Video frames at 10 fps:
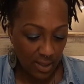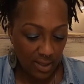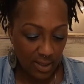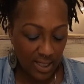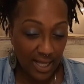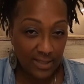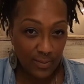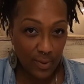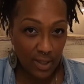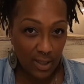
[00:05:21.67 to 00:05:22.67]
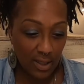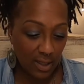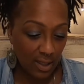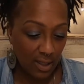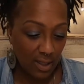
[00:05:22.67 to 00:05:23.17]
next one
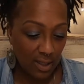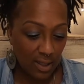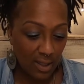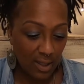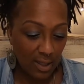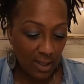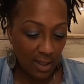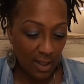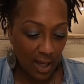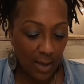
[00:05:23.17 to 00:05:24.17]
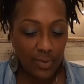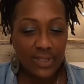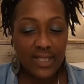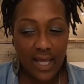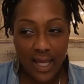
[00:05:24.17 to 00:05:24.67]
I would
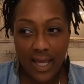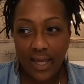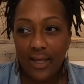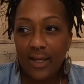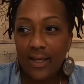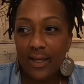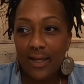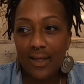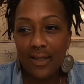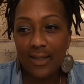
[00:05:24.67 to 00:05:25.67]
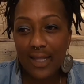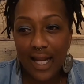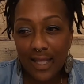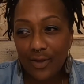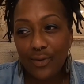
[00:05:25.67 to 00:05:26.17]
say that I
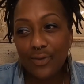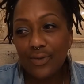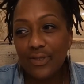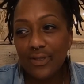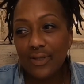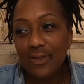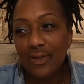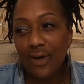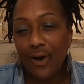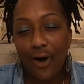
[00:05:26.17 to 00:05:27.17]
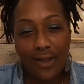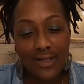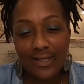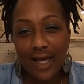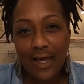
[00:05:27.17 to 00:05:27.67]
use all the
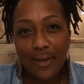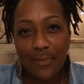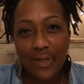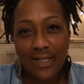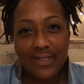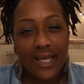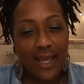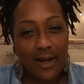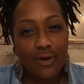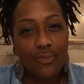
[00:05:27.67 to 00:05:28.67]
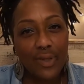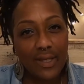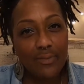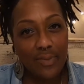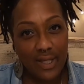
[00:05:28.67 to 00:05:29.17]
time is
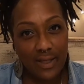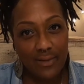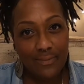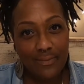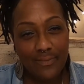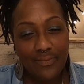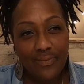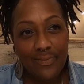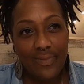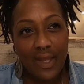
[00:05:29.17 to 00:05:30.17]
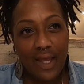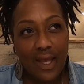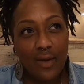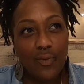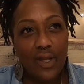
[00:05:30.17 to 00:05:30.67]
Airbnb.
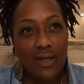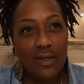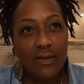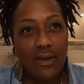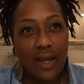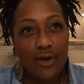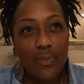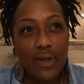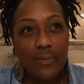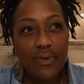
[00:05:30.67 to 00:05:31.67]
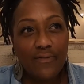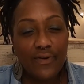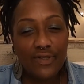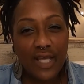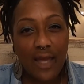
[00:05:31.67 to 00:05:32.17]
And when Airbnb
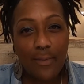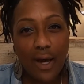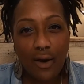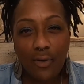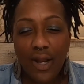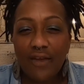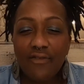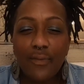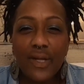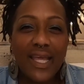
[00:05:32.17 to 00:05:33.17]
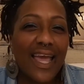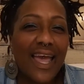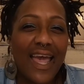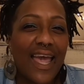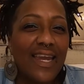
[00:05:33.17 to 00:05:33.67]
first came out, everybody
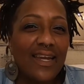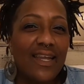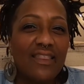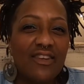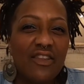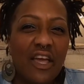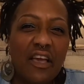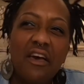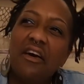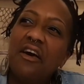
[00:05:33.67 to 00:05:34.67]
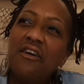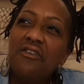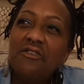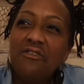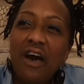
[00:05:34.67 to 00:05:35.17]
hated it. They're like,
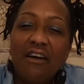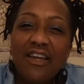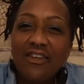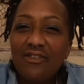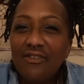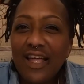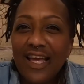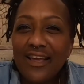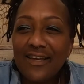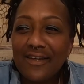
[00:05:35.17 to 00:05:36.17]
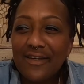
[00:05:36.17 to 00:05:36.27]
ooh, how can you like